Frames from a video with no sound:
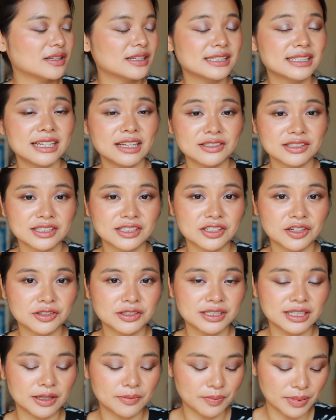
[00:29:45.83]
The sales
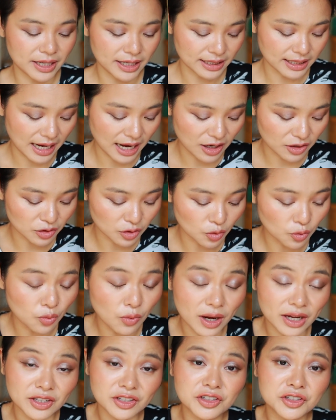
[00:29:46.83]
associate picked out
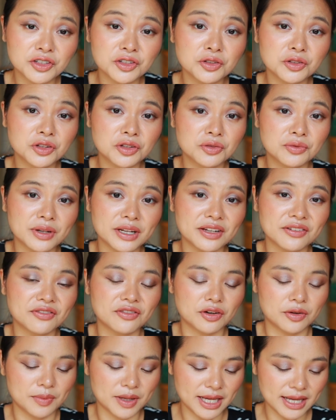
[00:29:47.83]
one, two, three
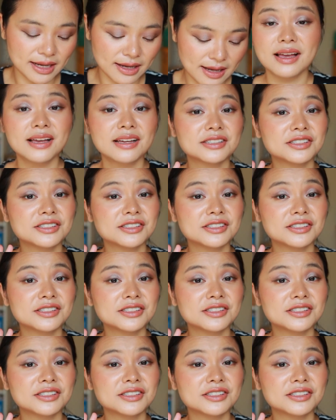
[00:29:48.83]
for me.